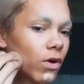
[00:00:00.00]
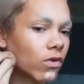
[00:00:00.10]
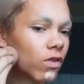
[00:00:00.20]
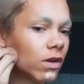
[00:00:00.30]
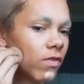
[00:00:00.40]

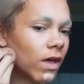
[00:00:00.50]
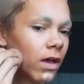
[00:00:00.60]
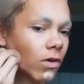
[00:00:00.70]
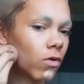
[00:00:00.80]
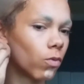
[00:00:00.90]
person in
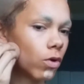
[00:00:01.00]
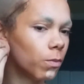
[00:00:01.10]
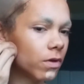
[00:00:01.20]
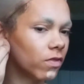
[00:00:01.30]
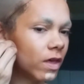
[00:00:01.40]
that
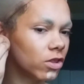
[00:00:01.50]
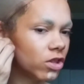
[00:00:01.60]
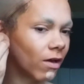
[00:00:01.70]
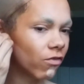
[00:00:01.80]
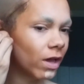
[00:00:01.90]
group that
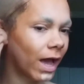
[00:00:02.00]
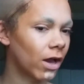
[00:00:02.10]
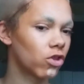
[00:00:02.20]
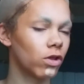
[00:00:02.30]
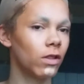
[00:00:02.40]
Jeffrey
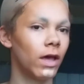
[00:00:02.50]
actually,